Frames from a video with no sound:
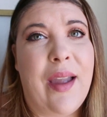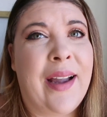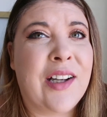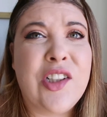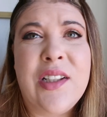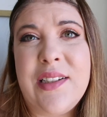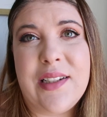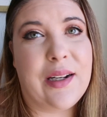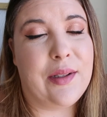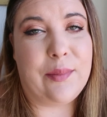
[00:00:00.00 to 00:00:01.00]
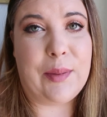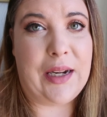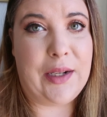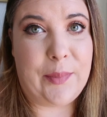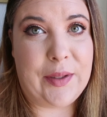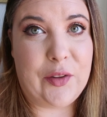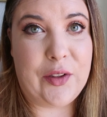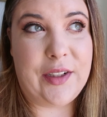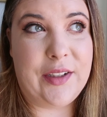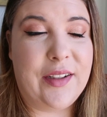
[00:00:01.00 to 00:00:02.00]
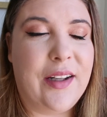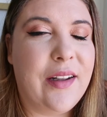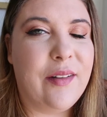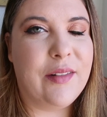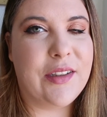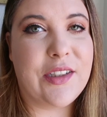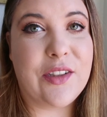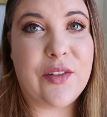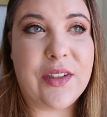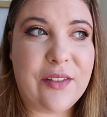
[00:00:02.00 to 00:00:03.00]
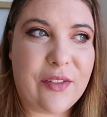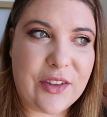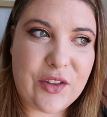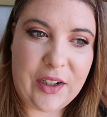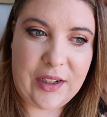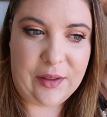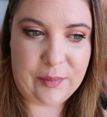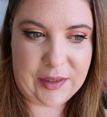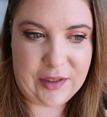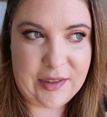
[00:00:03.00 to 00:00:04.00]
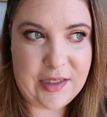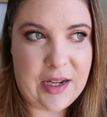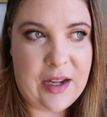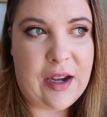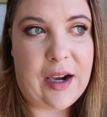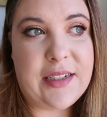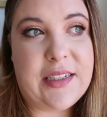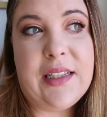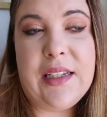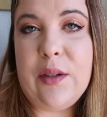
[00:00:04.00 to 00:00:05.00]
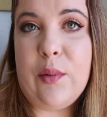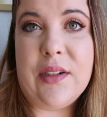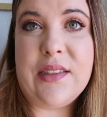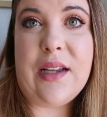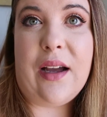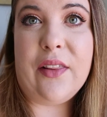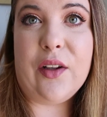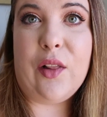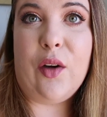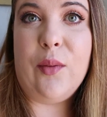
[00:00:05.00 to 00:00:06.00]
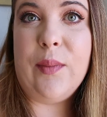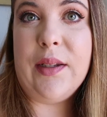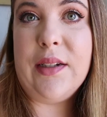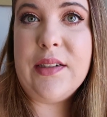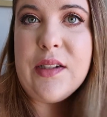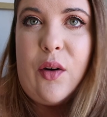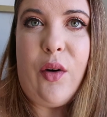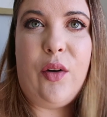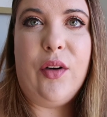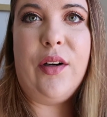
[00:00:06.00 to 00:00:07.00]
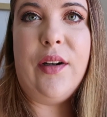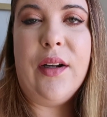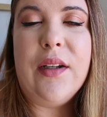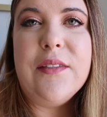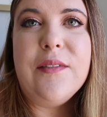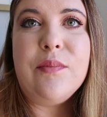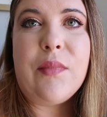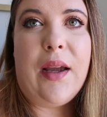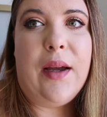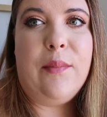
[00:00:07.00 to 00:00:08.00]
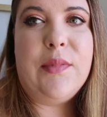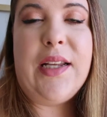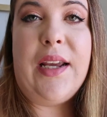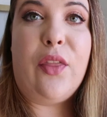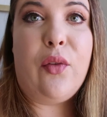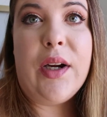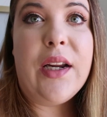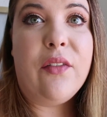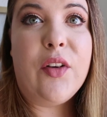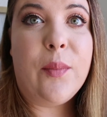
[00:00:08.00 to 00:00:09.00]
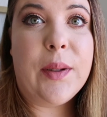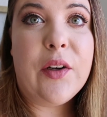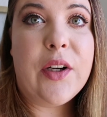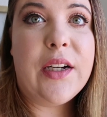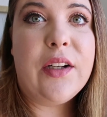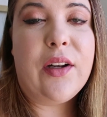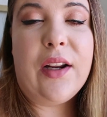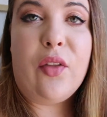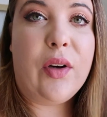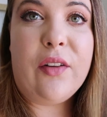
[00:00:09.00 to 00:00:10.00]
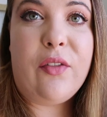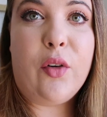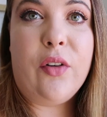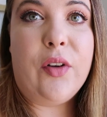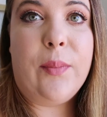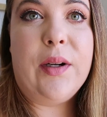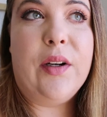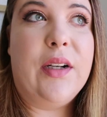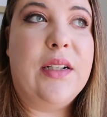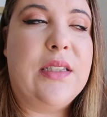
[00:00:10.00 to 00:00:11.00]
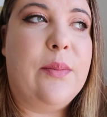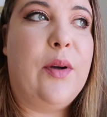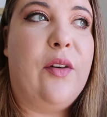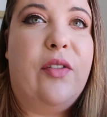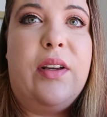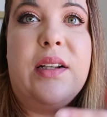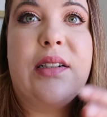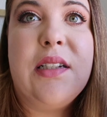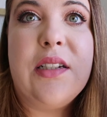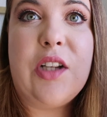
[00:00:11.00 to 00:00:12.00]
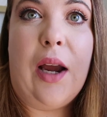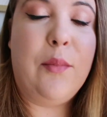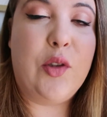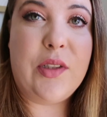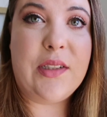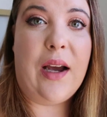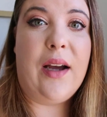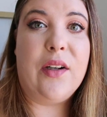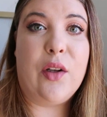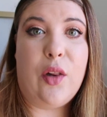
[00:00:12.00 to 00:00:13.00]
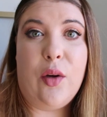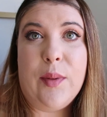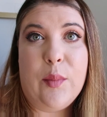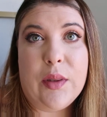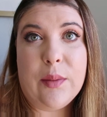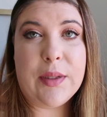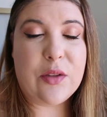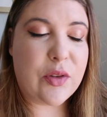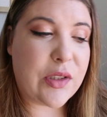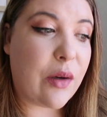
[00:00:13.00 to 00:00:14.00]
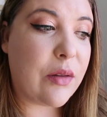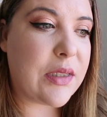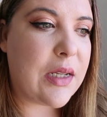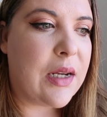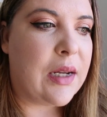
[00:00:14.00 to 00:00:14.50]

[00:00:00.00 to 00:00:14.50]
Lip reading: I actually did end up getting a period, which is really frustrating, because ideally you want to start the Clomid on day three of your period. Day three to four of your period is the perfect time to start Clomid with the best results.